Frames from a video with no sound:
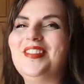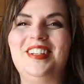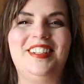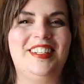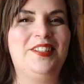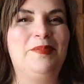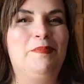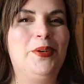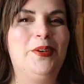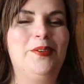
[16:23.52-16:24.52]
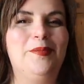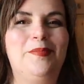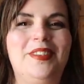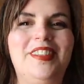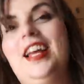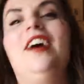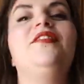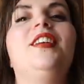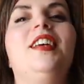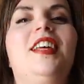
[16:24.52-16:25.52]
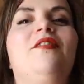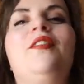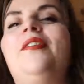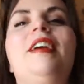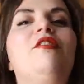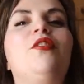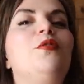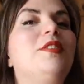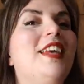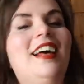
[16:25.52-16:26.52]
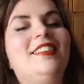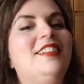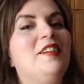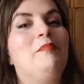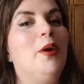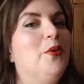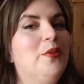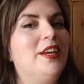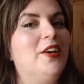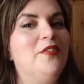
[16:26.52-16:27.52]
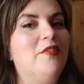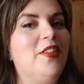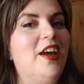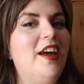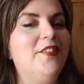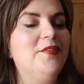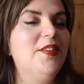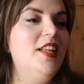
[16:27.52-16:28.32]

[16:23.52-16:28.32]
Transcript: Vintage boob. They just have very enthusiastic boning over there.